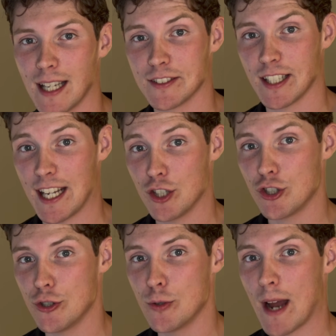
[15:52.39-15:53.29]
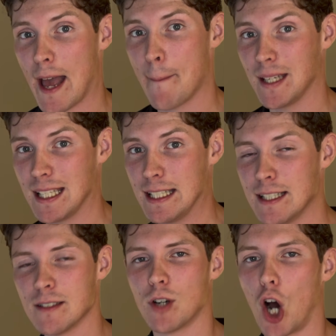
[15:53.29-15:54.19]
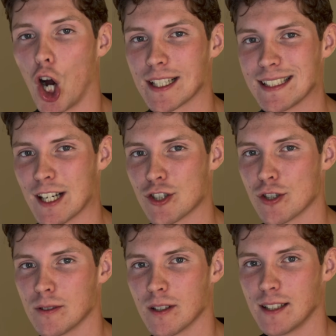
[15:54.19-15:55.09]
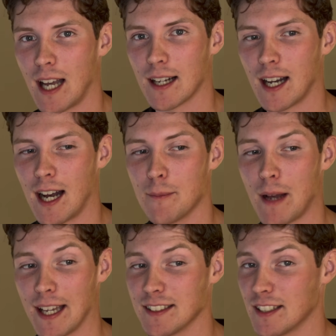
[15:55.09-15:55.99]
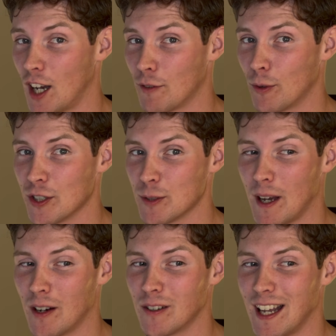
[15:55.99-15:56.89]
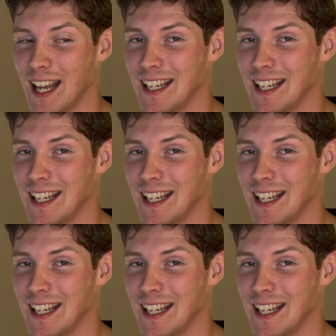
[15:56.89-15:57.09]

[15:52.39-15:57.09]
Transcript: That's Hume architecture.com. And it's a tough one to spell.